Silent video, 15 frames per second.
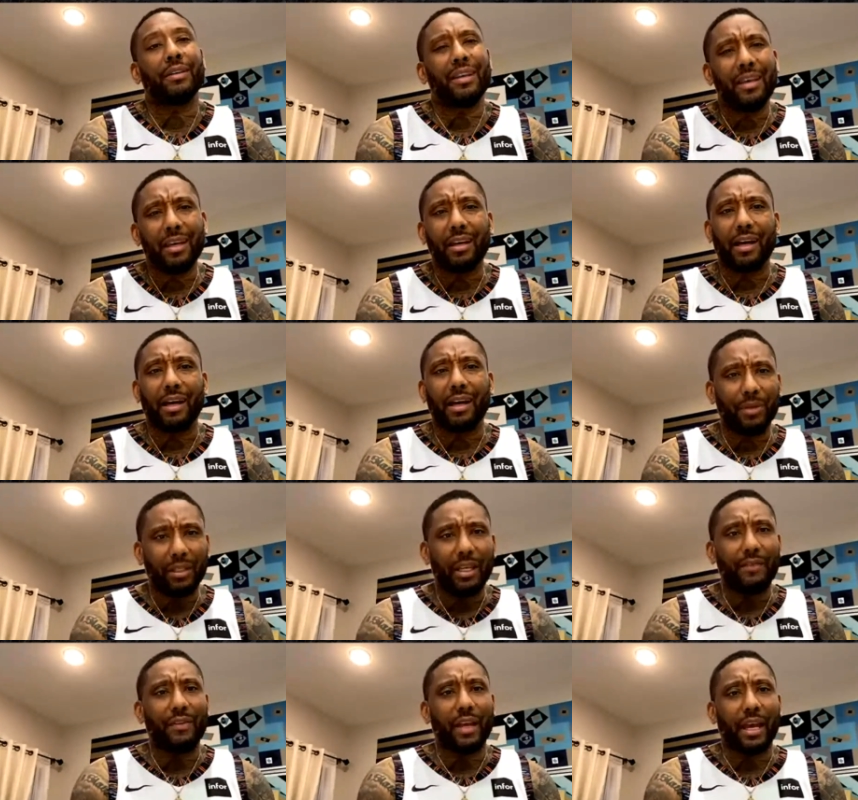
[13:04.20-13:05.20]
Yeah,
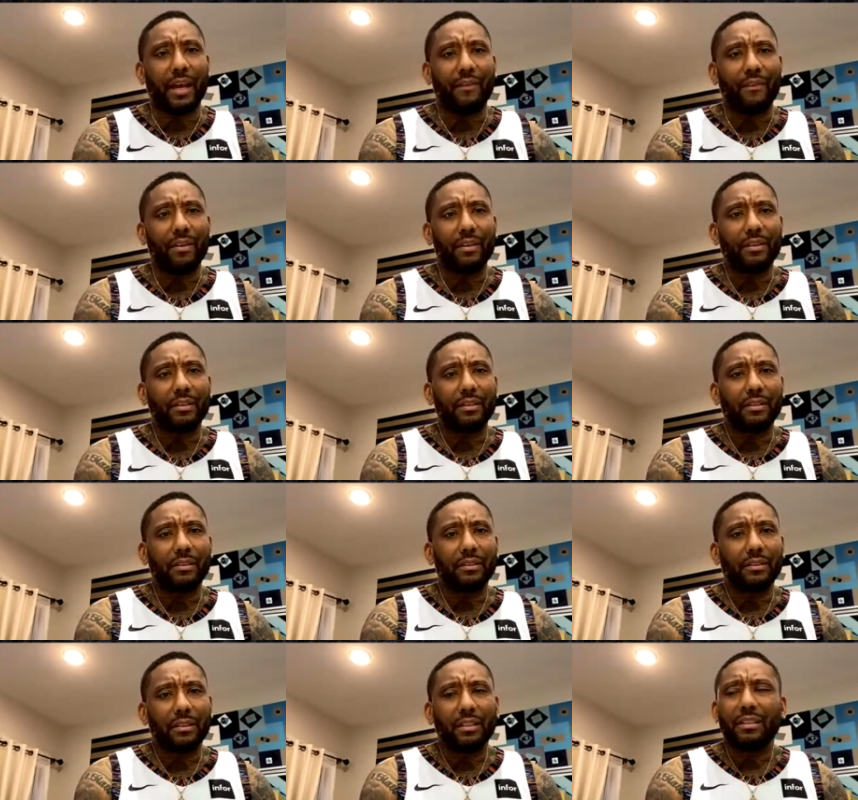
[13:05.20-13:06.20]
agitate this,
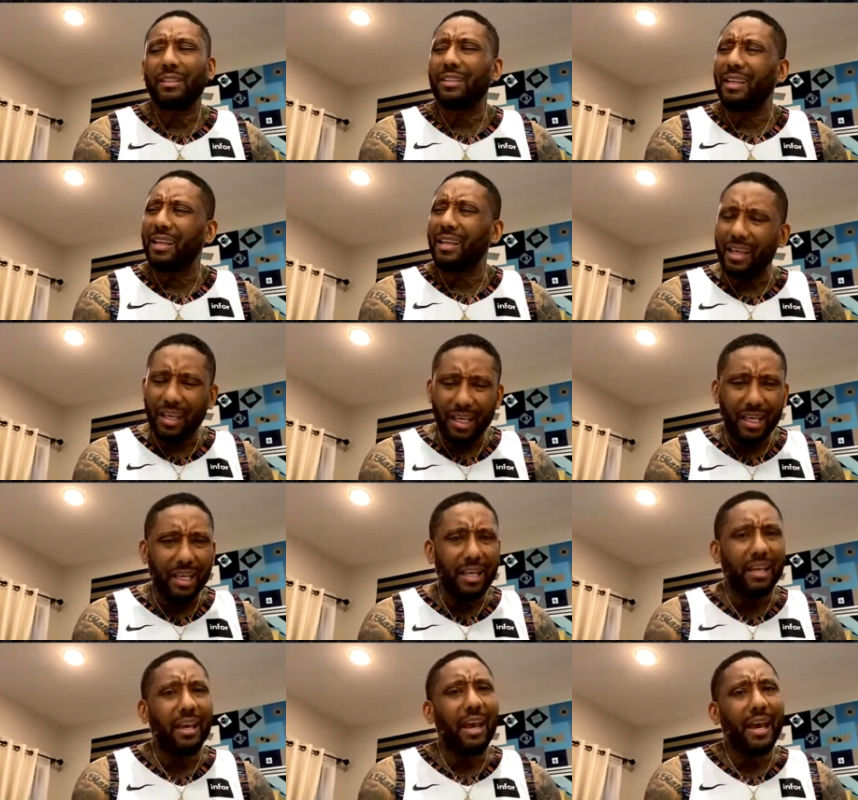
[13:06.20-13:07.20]
agitate
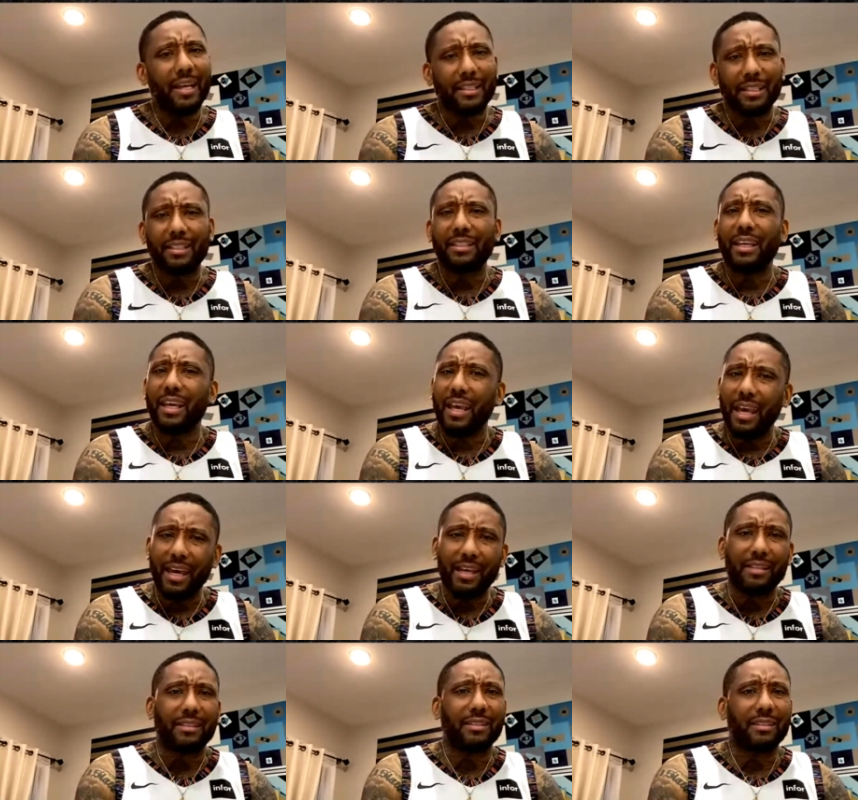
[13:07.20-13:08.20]
that. Yeah, agit-
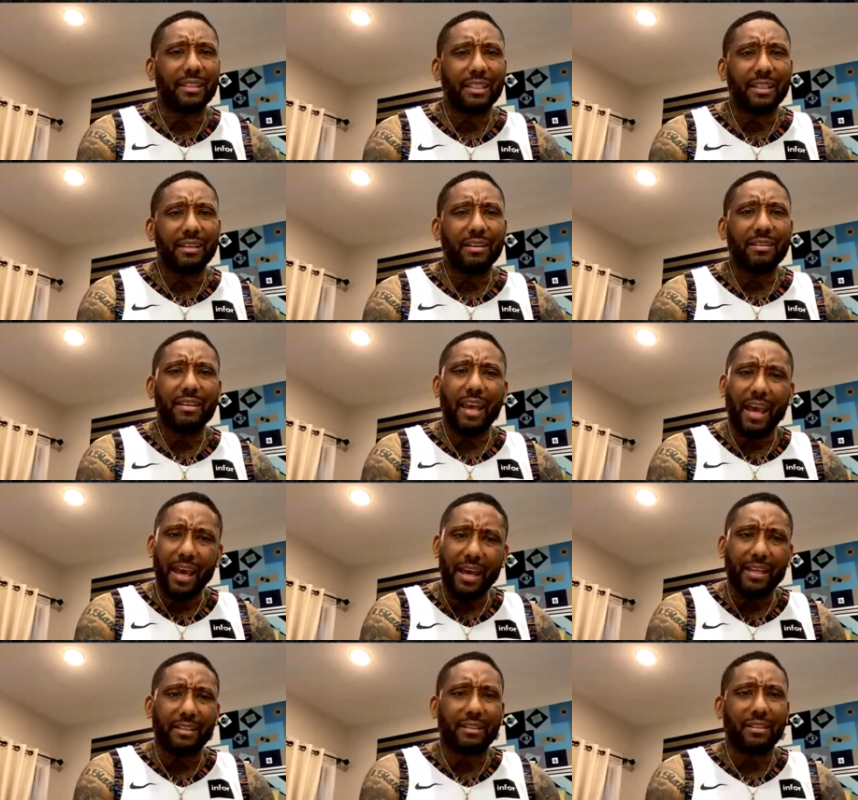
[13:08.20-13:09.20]
yes,
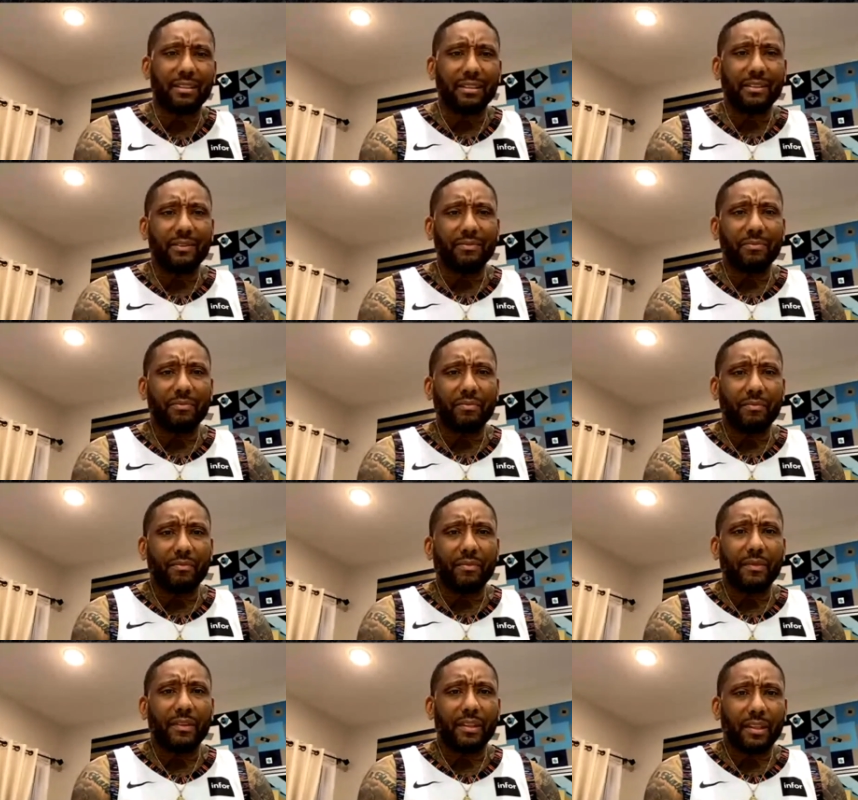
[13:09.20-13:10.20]
yes.
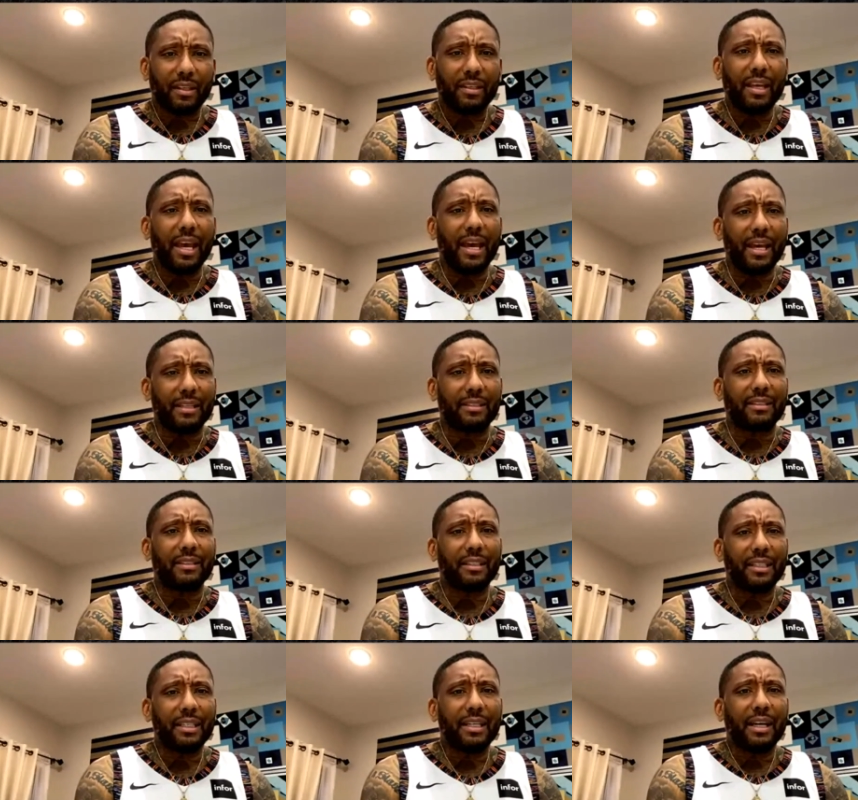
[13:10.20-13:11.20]
Yeah. Yes,
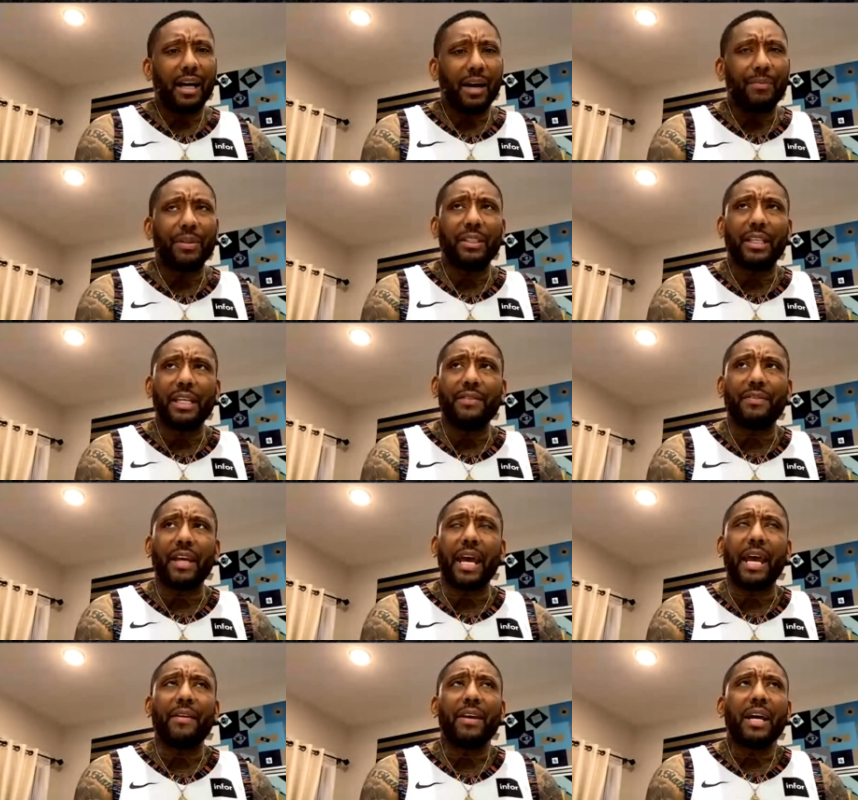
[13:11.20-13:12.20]
I believe
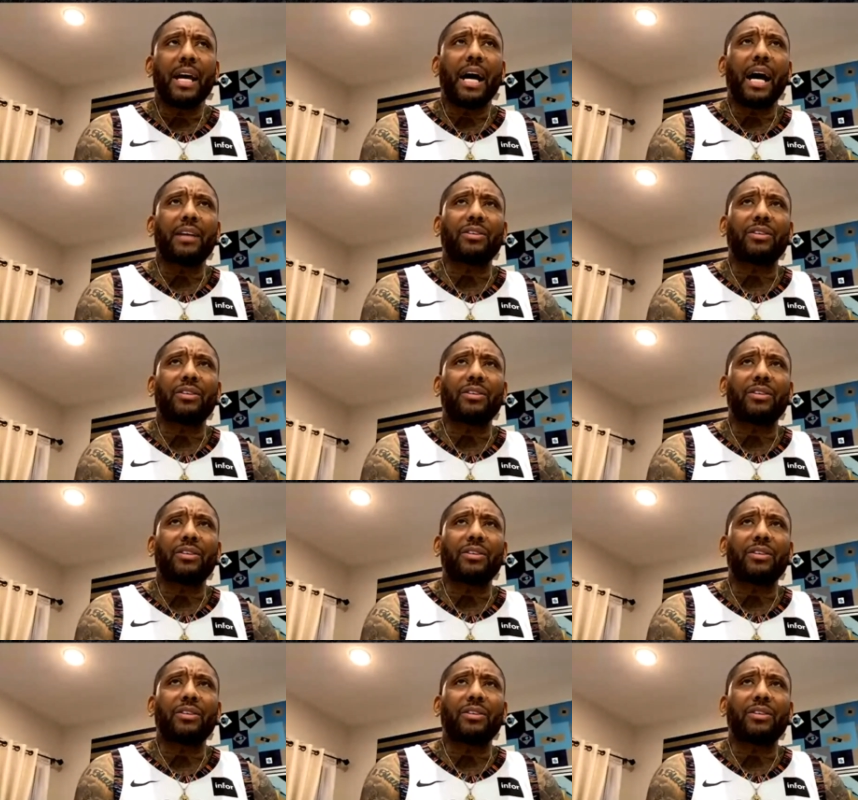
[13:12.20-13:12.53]
that. I